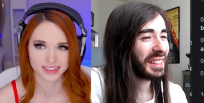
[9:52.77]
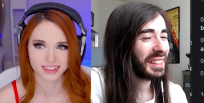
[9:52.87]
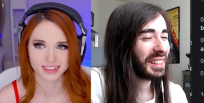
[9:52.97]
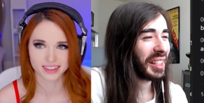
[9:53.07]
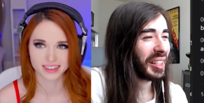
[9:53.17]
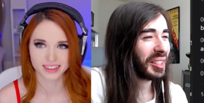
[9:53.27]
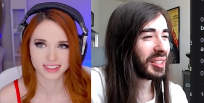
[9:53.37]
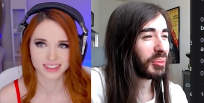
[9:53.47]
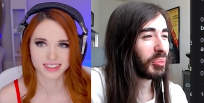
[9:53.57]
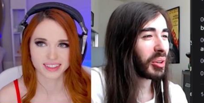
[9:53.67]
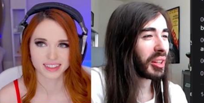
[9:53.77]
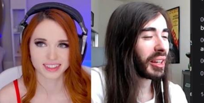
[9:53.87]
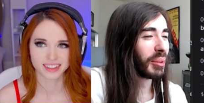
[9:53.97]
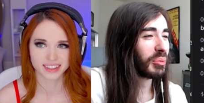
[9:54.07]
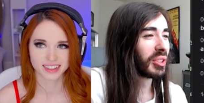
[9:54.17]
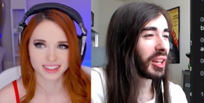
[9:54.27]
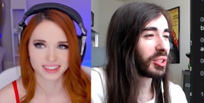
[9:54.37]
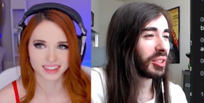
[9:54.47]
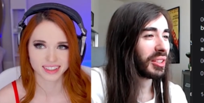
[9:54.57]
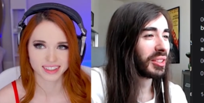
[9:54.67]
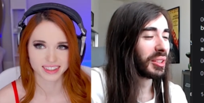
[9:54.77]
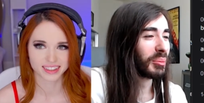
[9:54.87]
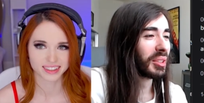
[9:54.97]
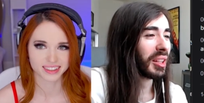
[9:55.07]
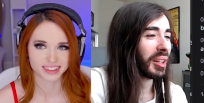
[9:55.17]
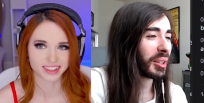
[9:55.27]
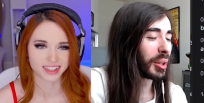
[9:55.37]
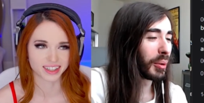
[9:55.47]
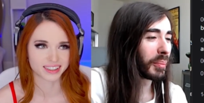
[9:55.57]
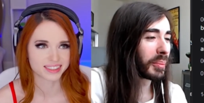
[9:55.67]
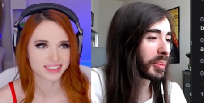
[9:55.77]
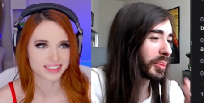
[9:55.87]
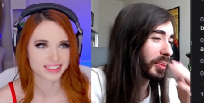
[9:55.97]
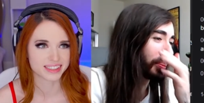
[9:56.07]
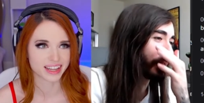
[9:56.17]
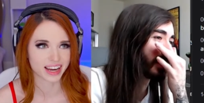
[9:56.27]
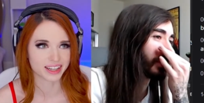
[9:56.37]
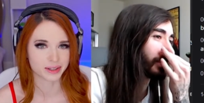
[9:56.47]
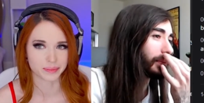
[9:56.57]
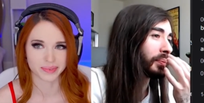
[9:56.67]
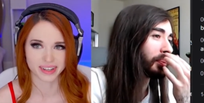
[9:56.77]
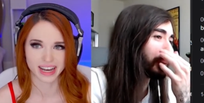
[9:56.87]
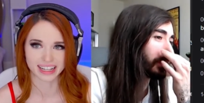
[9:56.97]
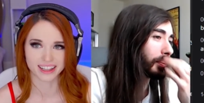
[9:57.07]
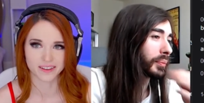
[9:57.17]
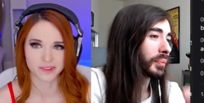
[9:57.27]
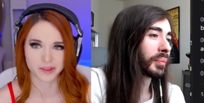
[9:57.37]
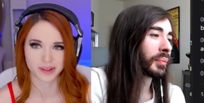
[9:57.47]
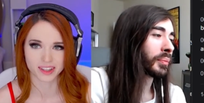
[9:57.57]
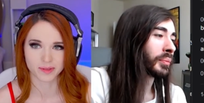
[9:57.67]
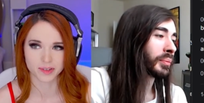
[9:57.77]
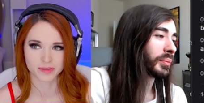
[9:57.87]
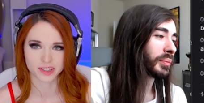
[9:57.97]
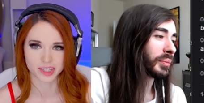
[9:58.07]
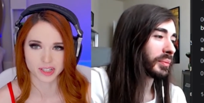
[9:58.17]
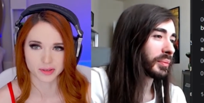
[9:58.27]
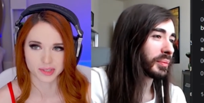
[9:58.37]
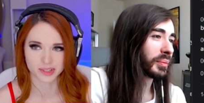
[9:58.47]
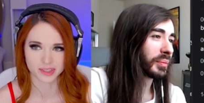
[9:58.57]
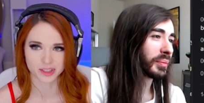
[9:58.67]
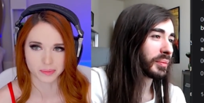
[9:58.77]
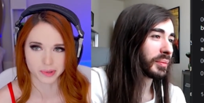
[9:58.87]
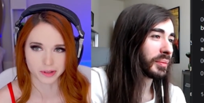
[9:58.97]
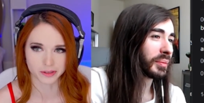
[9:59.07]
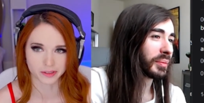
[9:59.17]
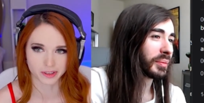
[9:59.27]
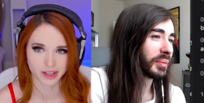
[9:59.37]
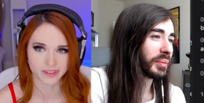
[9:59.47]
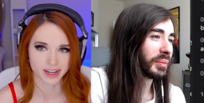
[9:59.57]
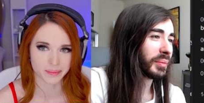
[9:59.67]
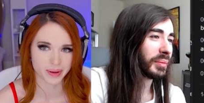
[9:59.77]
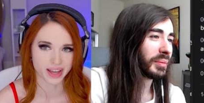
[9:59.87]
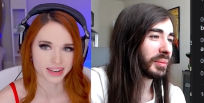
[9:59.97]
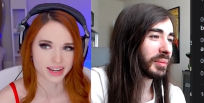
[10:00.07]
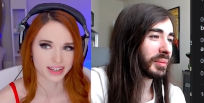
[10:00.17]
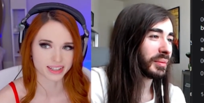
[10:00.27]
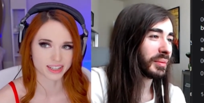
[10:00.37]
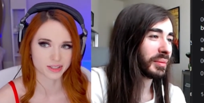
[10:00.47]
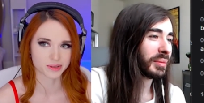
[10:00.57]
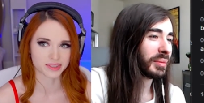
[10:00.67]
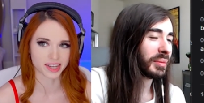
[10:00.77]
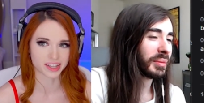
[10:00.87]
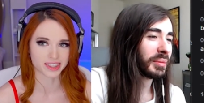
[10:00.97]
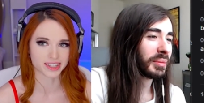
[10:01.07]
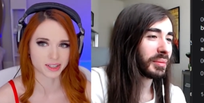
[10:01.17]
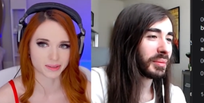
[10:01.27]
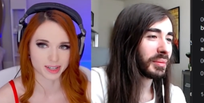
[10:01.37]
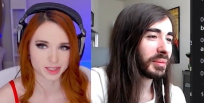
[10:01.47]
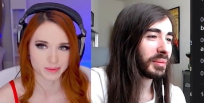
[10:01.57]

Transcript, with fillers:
Speaker 1: This is more like obsession, it seems like. Yeah.
Speaker 2: Damn, I love you. I love your videos. You're so beautiful. I've had a bad night. Can you say anything to raise my